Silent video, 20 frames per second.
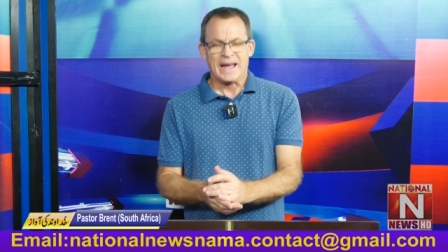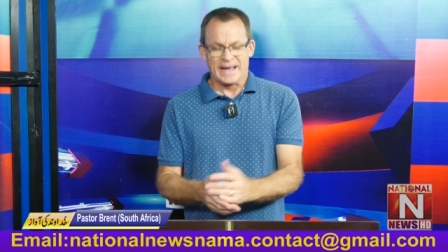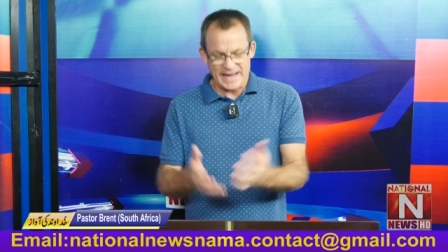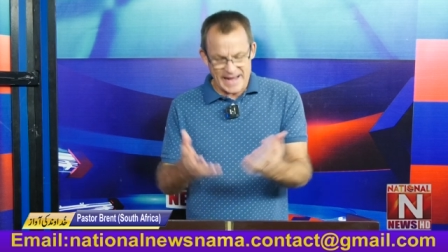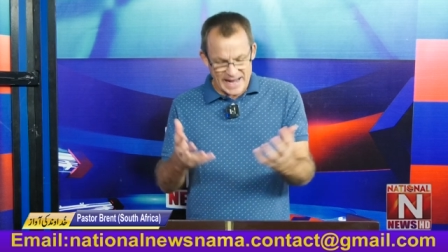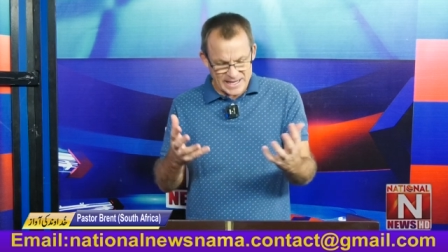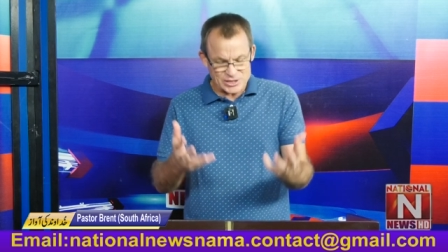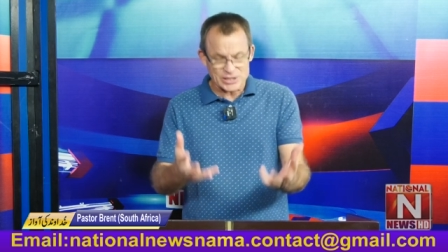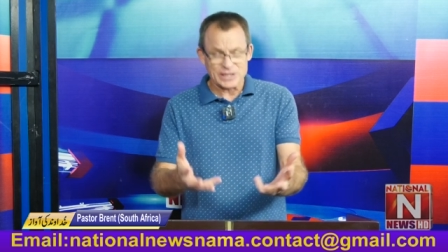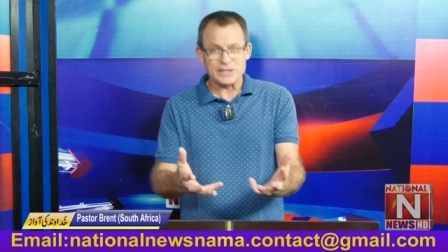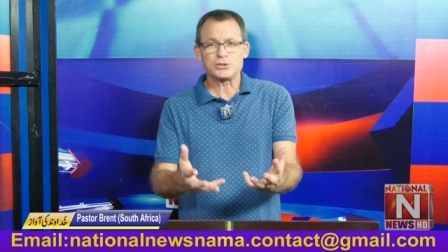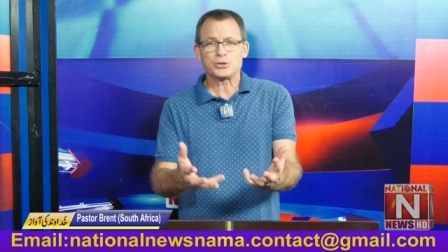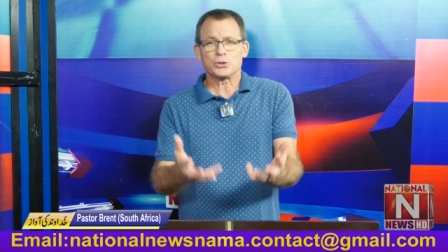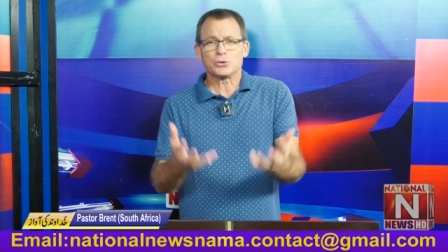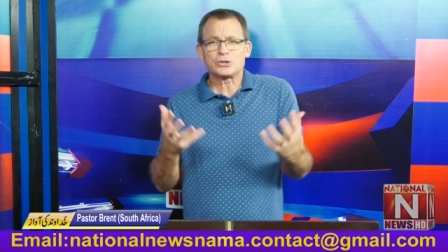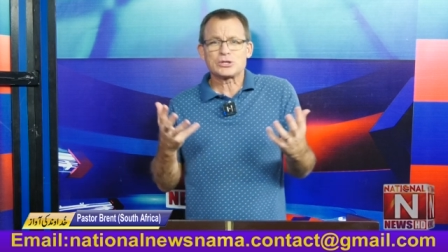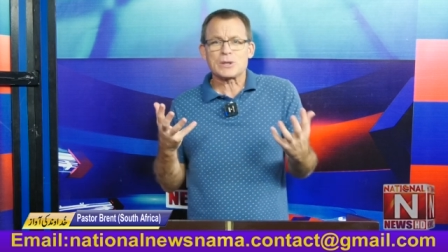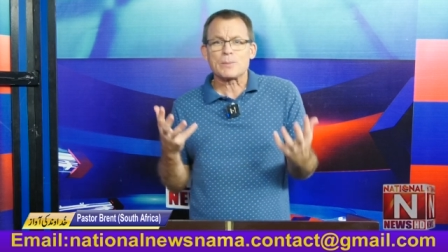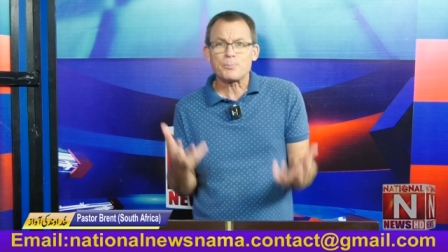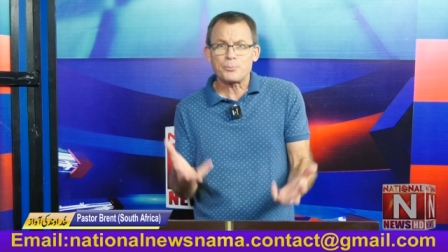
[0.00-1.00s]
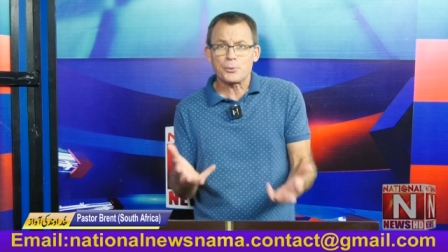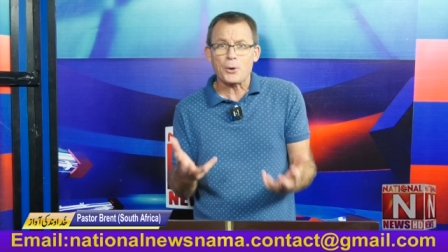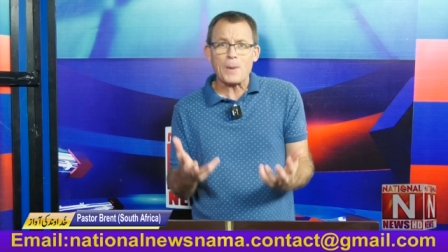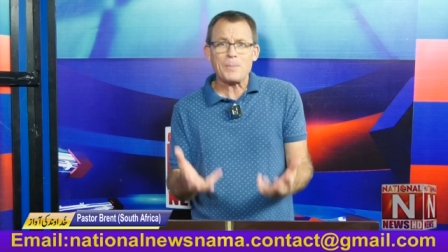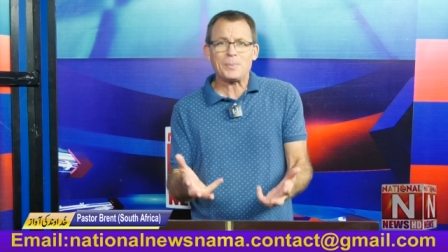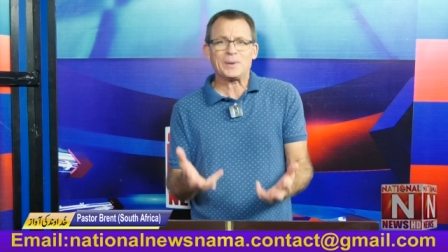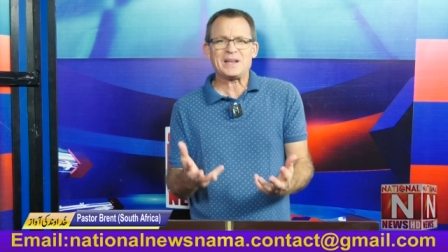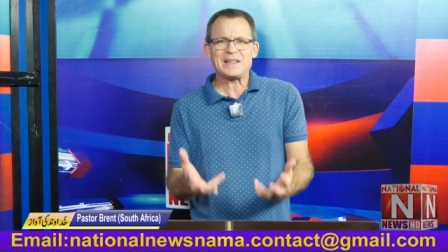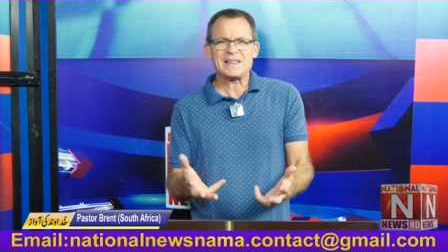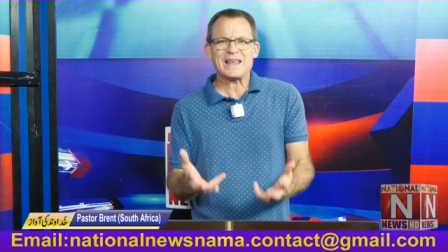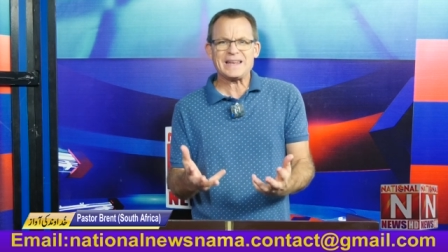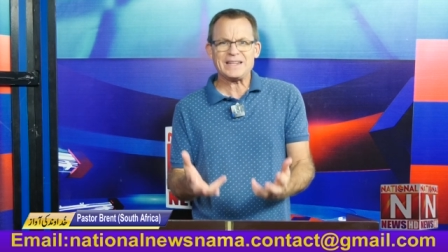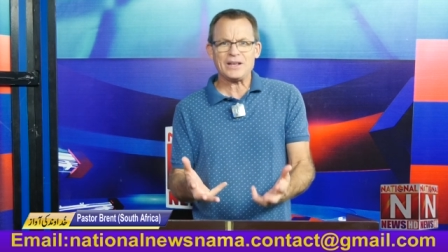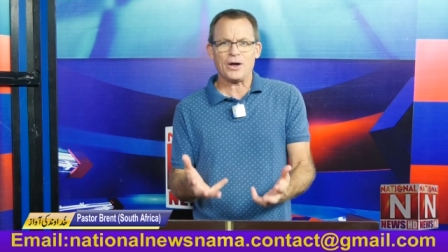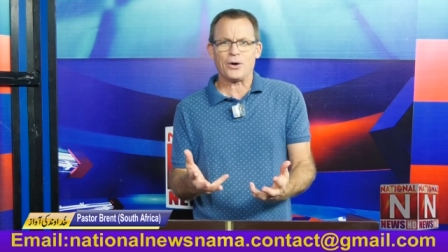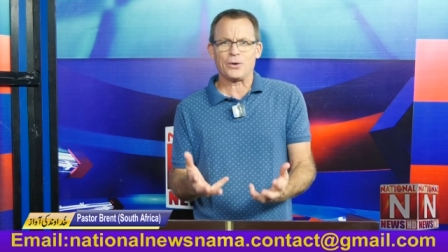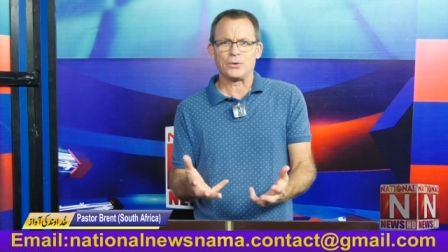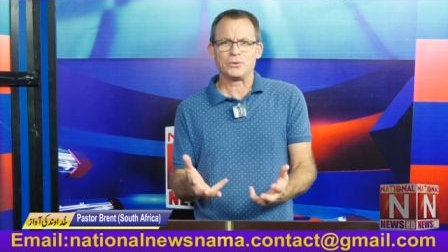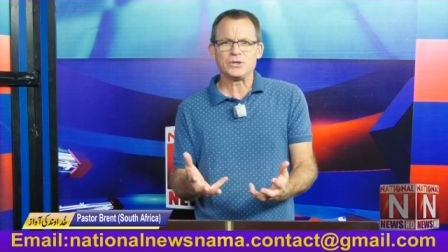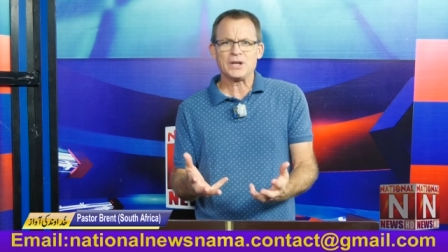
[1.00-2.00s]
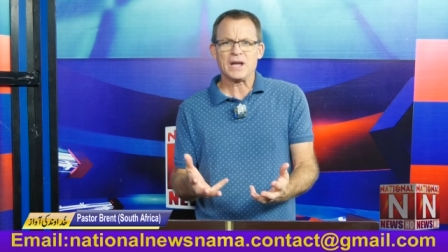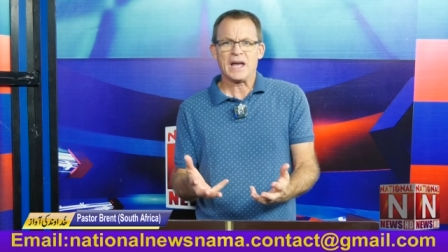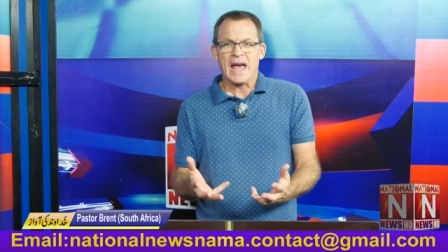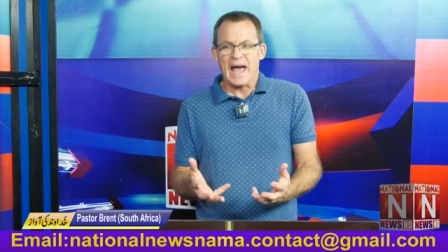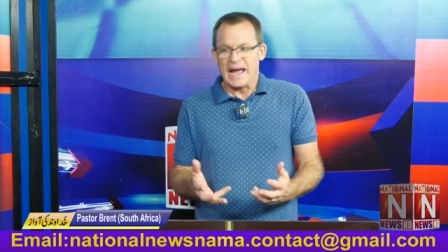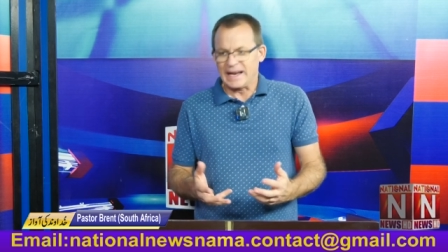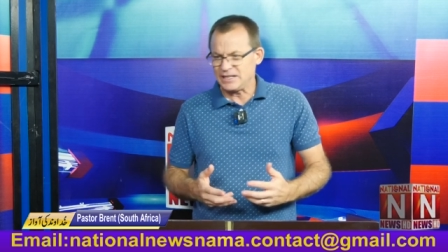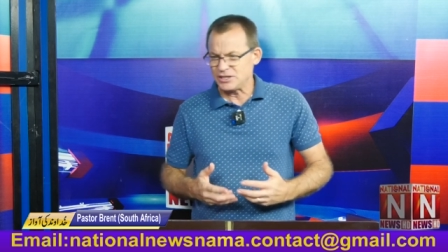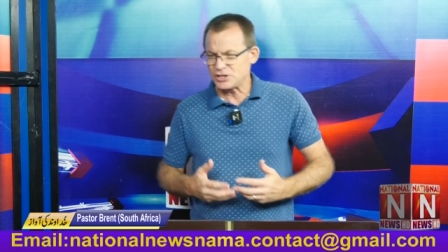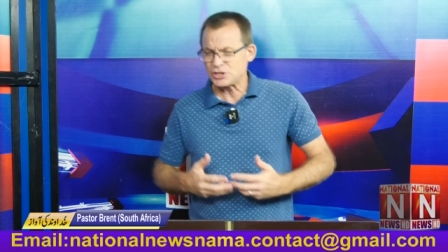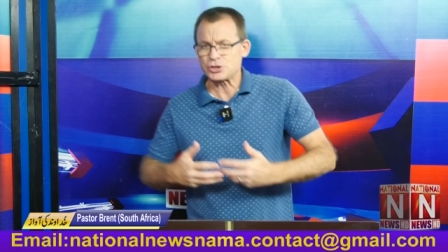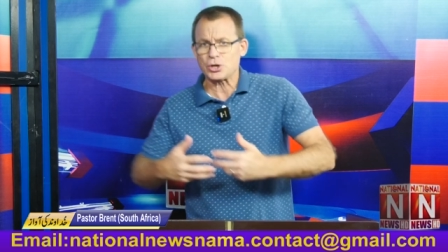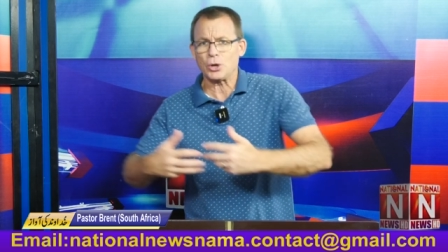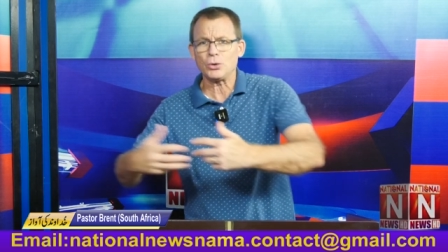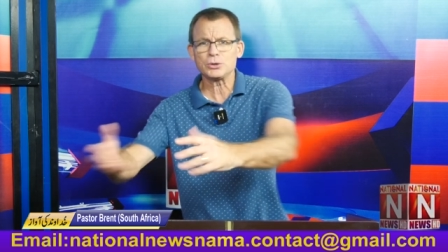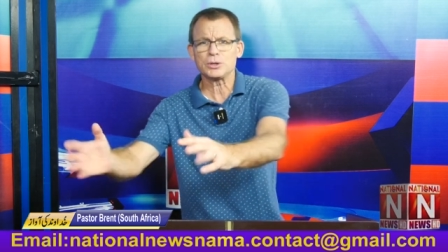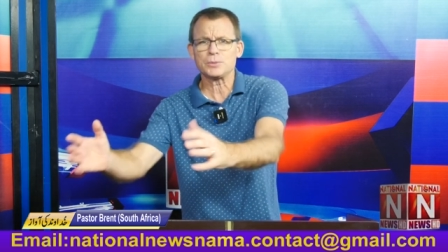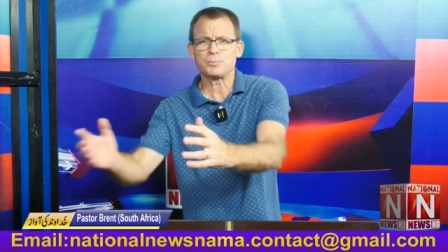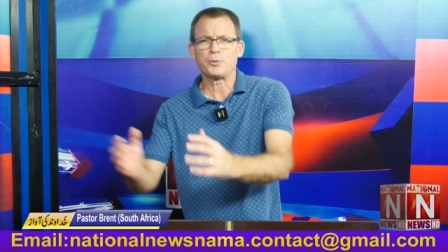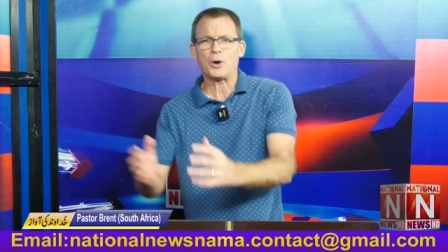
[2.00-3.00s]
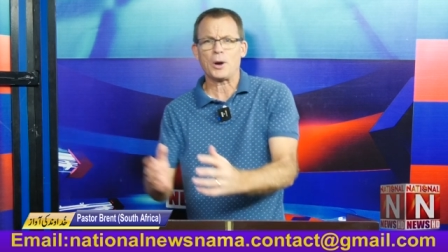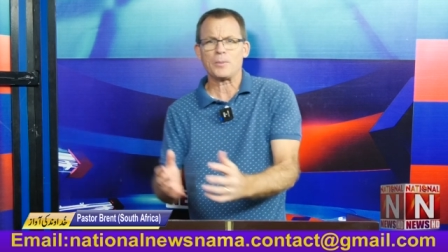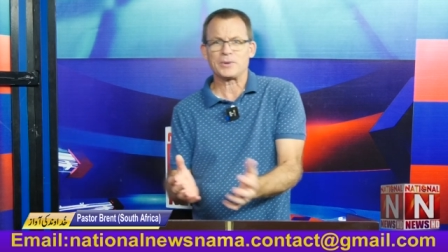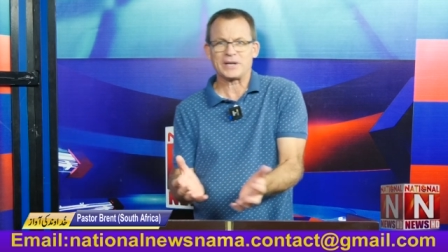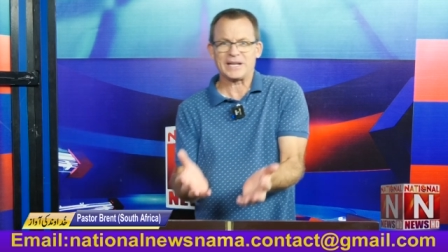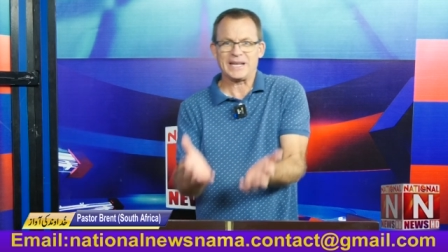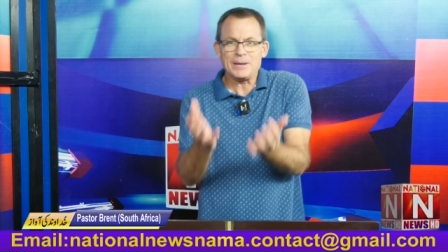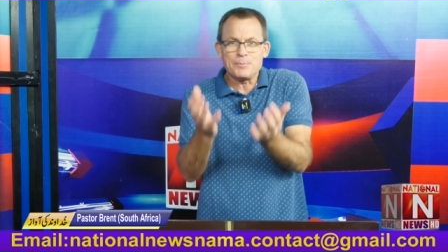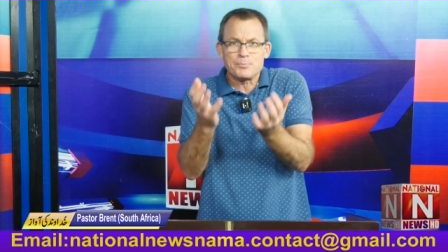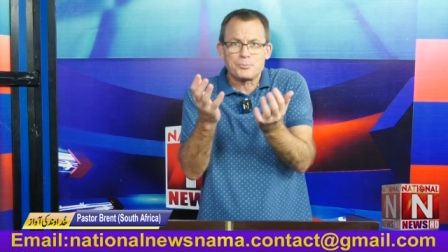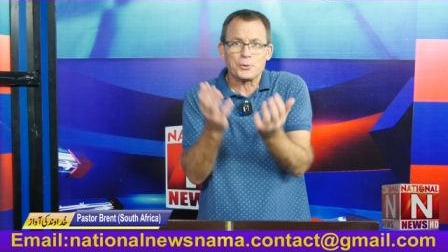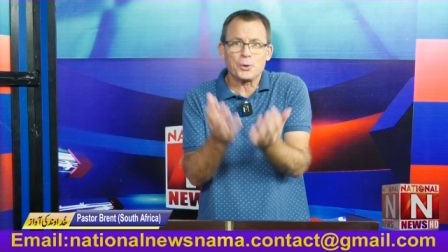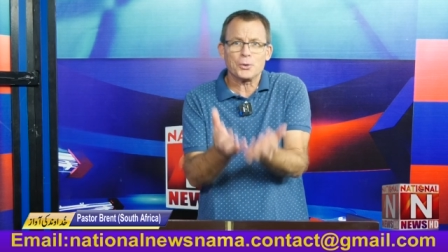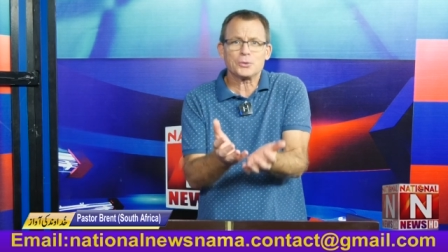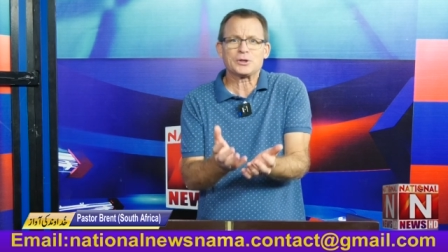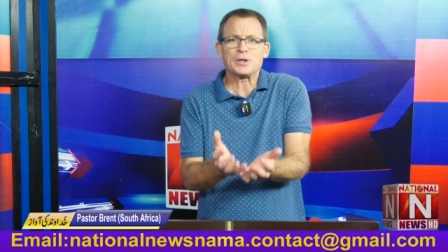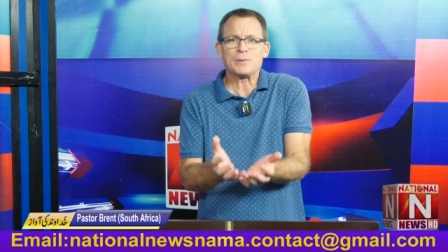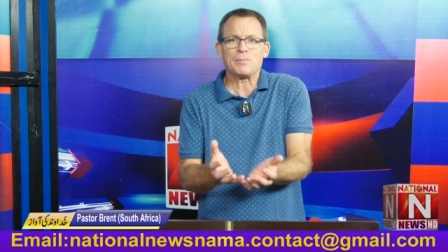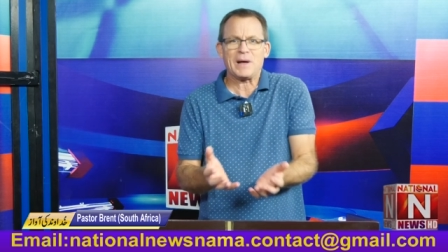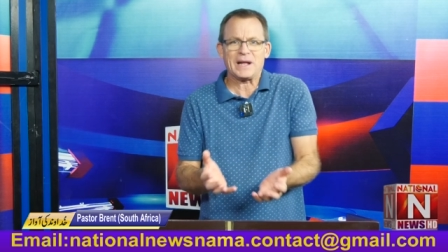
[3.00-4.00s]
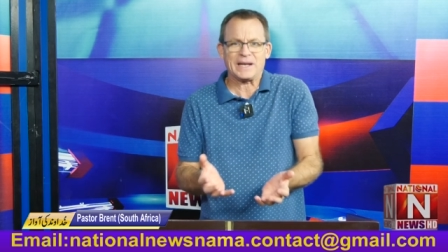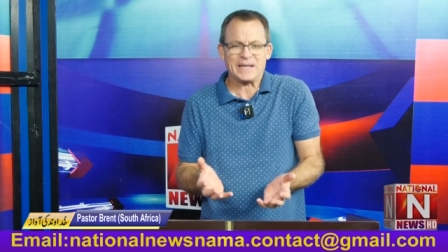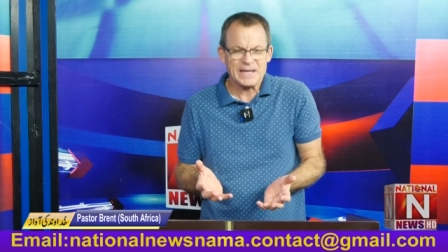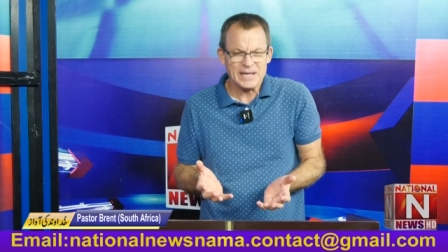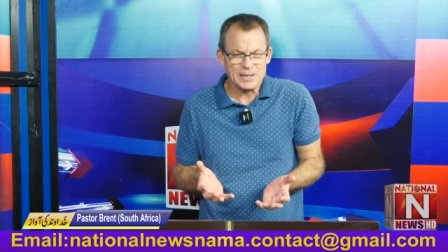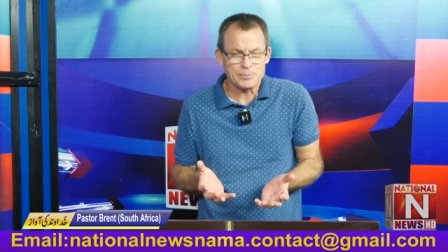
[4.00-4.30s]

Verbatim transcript: He actually took some property that he owned and he sold the property. He brought the money.